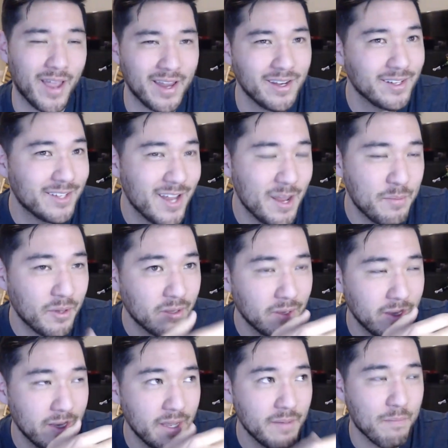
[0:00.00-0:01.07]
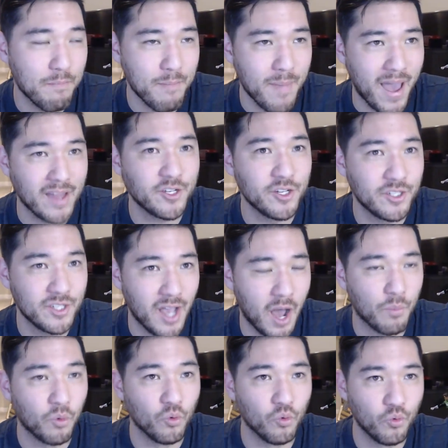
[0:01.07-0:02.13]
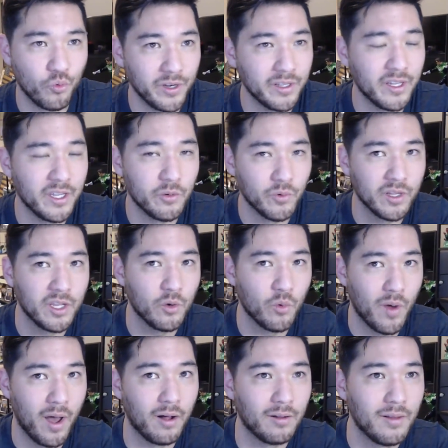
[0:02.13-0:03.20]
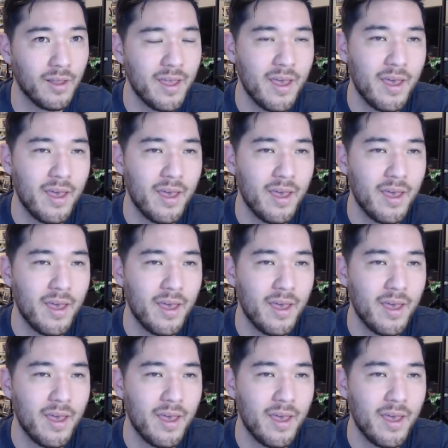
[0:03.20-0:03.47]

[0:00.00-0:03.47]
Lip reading: and it typically matches up really, really well.